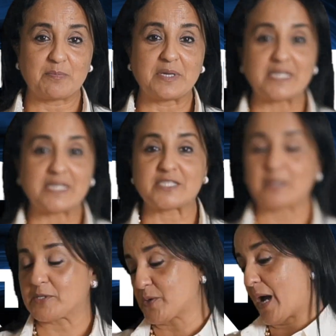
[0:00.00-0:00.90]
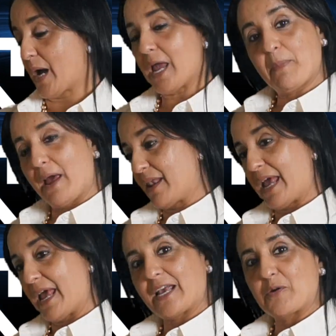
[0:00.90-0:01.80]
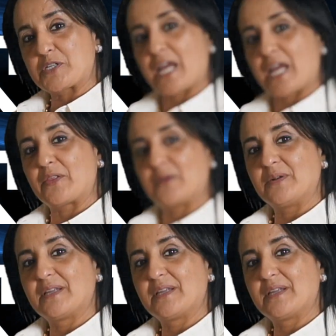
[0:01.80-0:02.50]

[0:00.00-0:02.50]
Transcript: please subscribe and like our channel